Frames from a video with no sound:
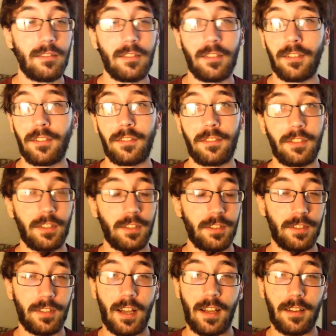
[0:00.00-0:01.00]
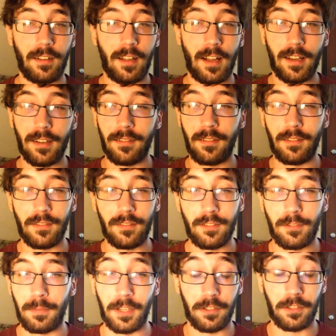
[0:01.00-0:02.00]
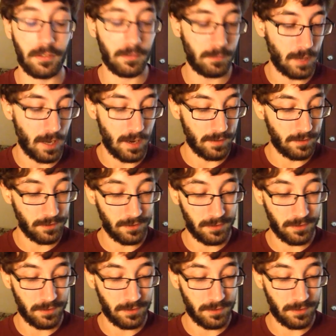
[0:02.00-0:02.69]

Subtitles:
There's just not a lot special about it.